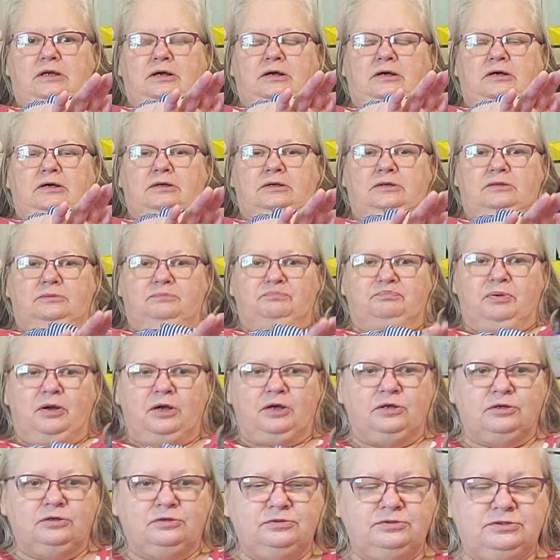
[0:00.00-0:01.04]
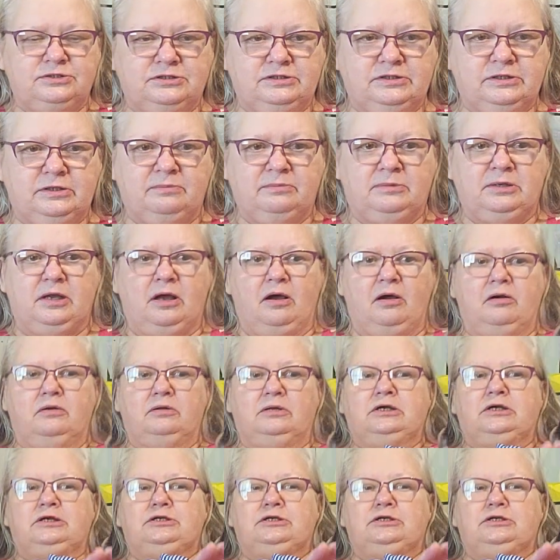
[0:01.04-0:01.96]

uh, posed them and all,